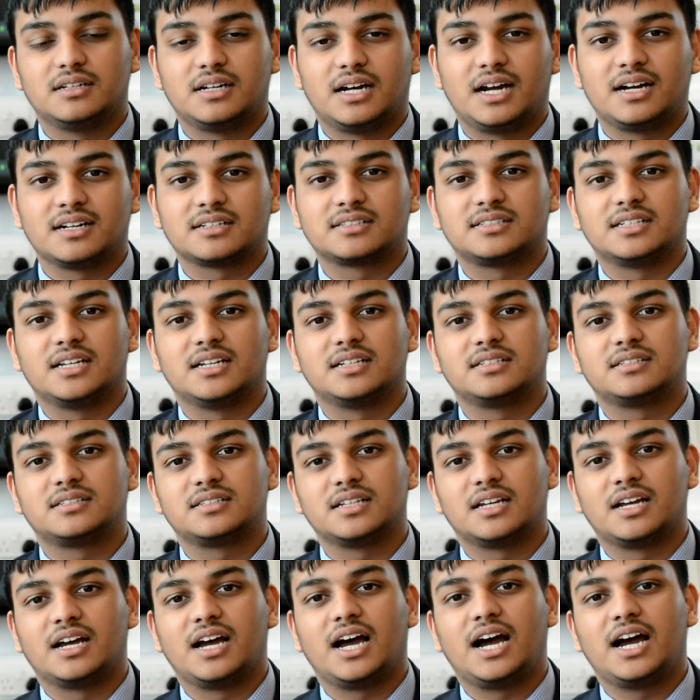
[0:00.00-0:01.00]
access
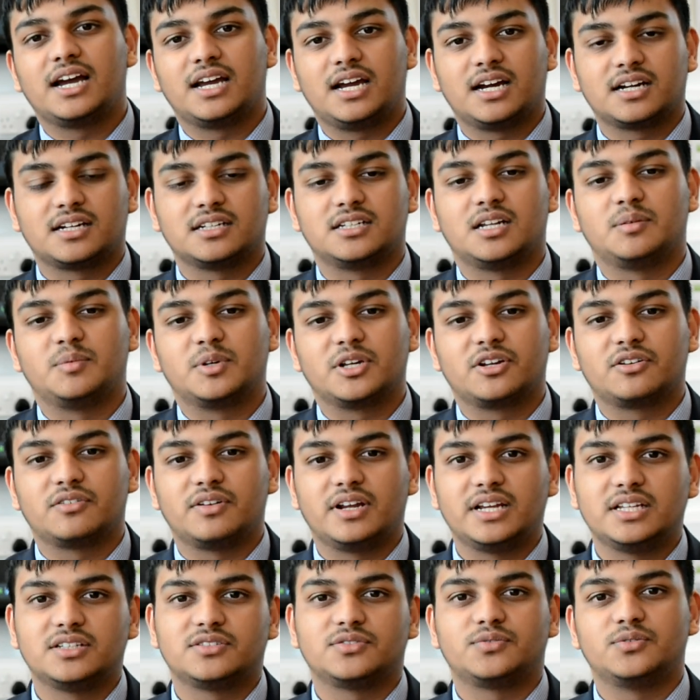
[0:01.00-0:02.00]
high academic
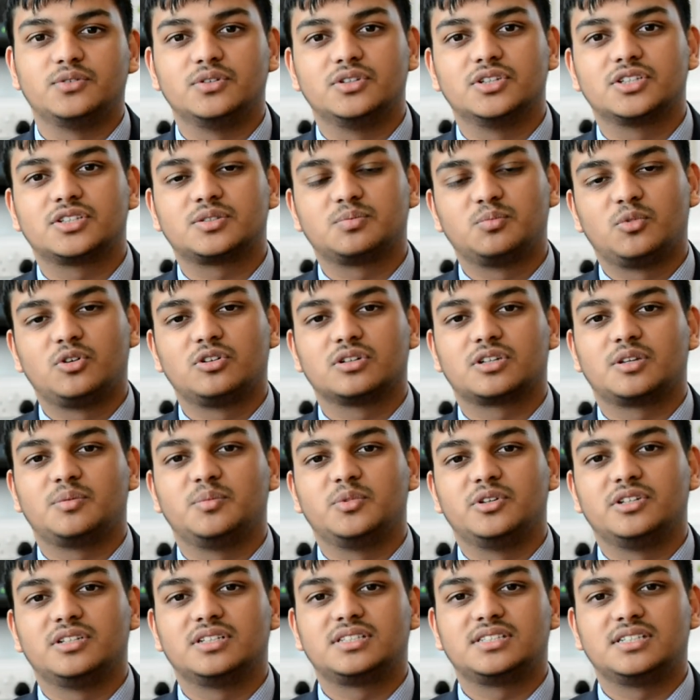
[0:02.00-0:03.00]
grades through the small
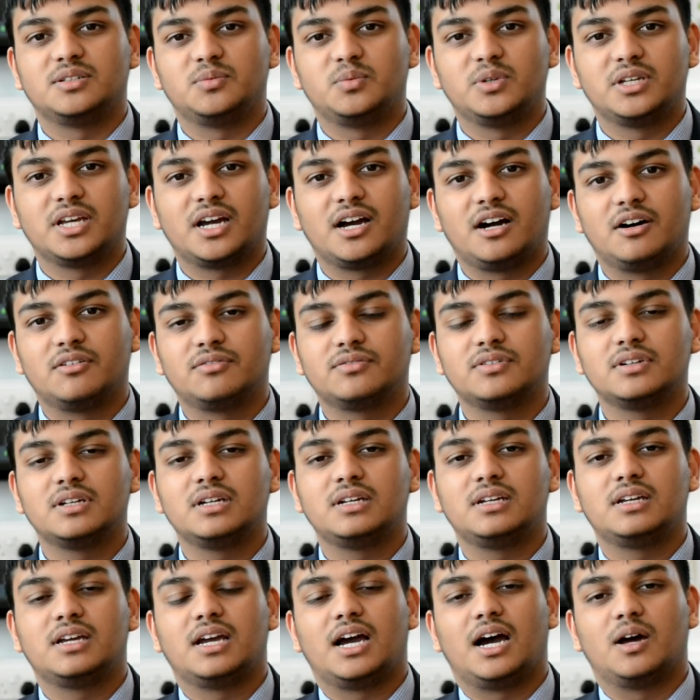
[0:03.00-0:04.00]
community we have
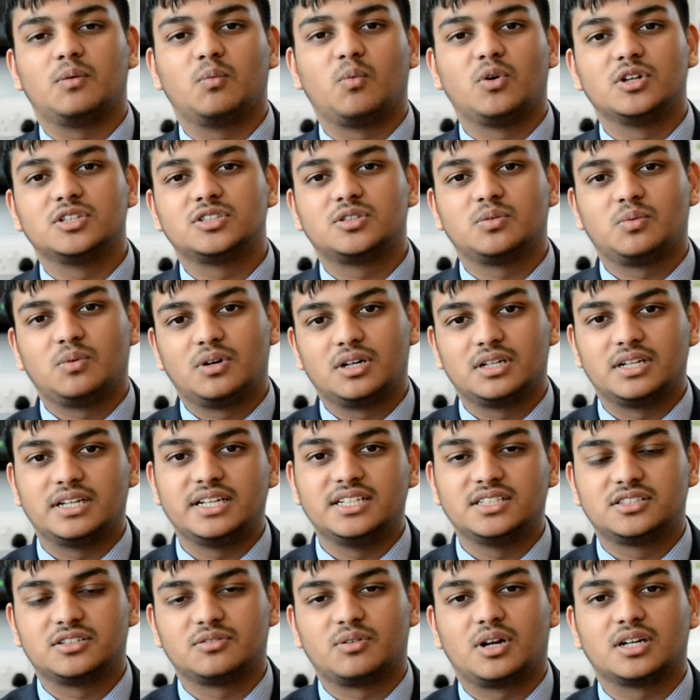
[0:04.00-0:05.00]
and one-to-one
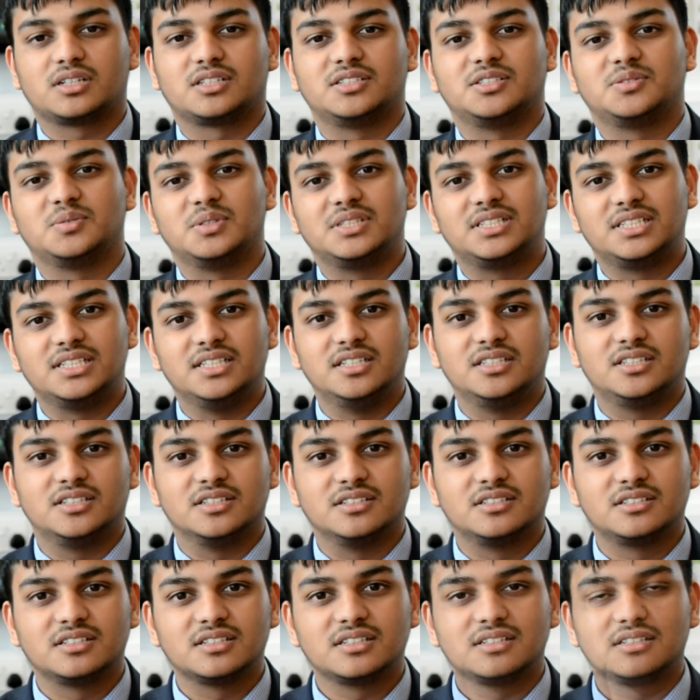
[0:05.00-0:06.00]
interactions with
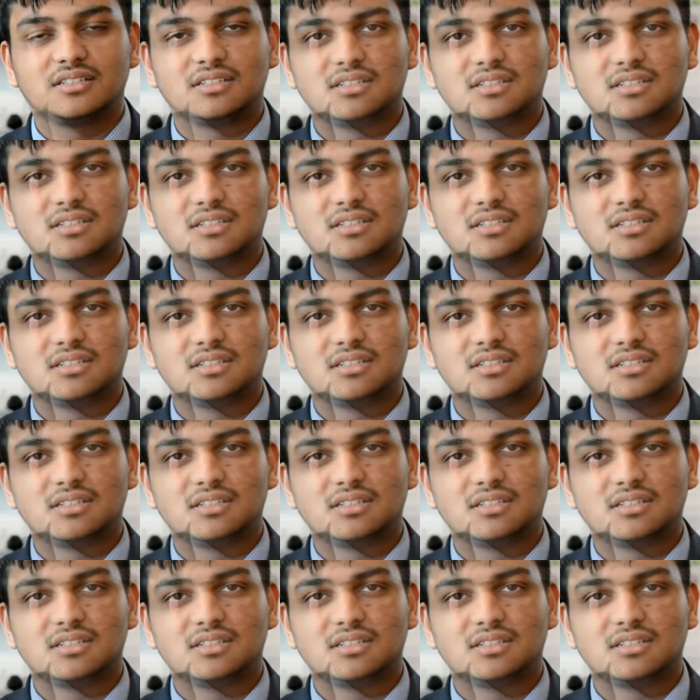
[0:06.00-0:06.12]
teachers.